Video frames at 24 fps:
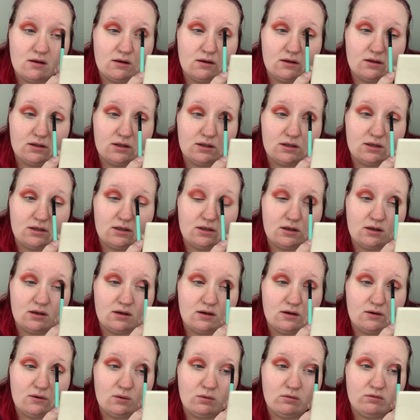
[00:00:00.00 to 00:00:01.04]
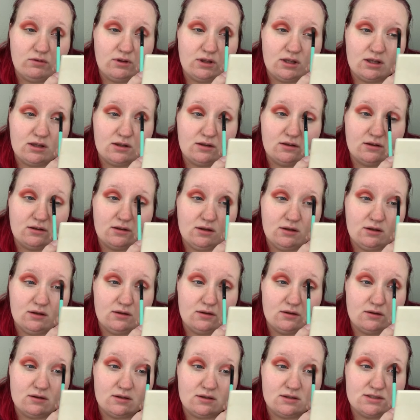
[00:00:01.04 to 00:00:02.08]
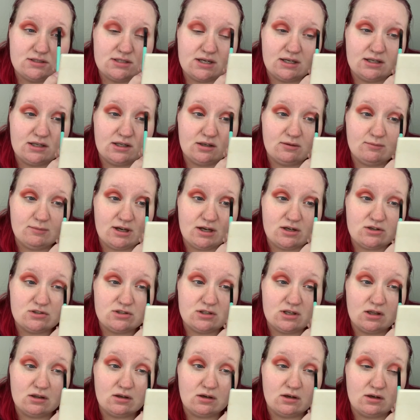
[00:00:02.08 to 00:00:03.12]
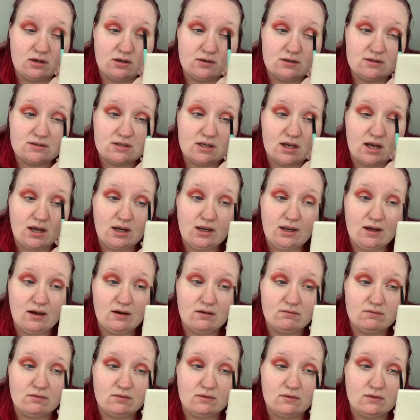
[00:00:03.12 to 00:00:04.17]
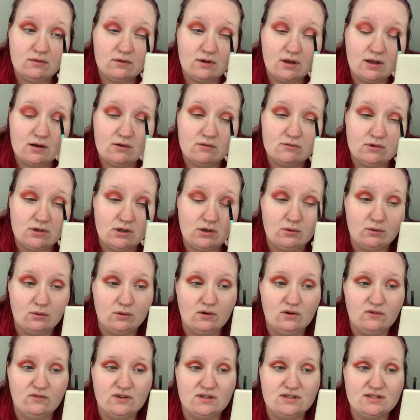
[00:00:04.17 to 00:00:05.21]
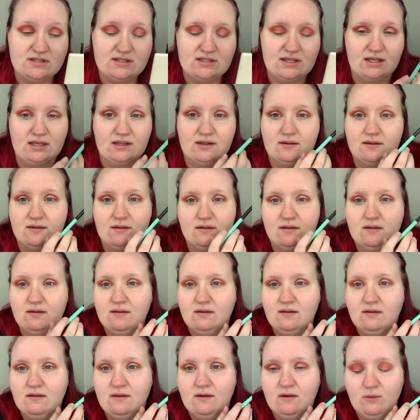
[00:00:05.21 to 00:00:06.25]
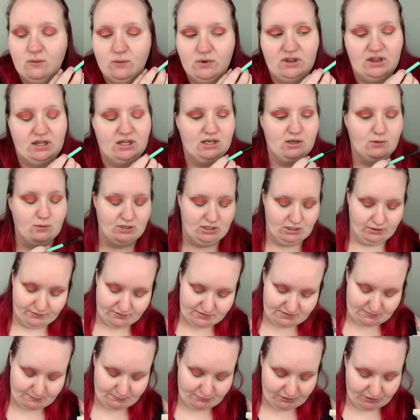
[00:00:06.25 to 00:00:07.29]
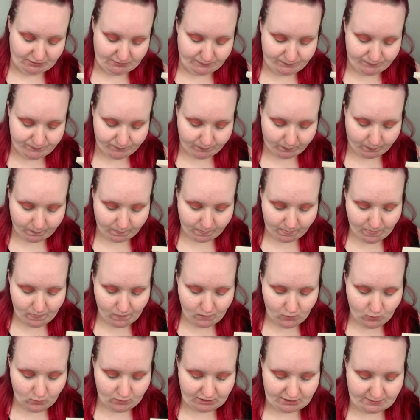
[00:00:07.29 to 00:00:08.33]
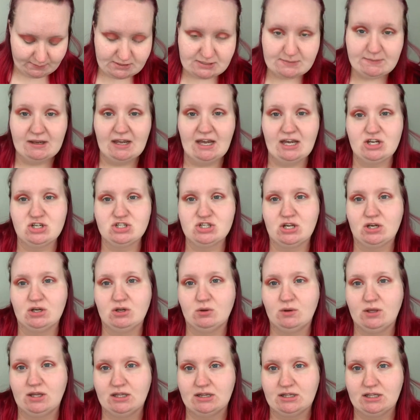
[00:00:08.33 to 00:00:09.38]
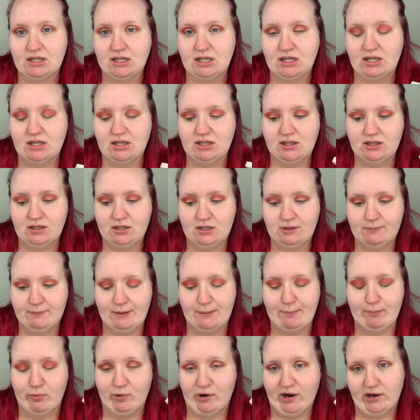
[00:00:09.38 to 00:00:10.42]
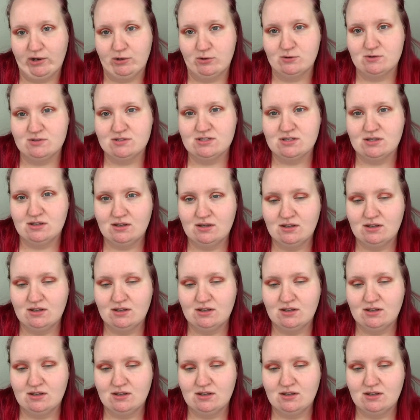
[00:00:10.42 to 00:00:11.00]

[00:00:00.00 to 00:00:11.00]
And hopefully this side can match the other, because I don't know if it's like with anyone else, but when it comes to my eyeshadow and like my brows,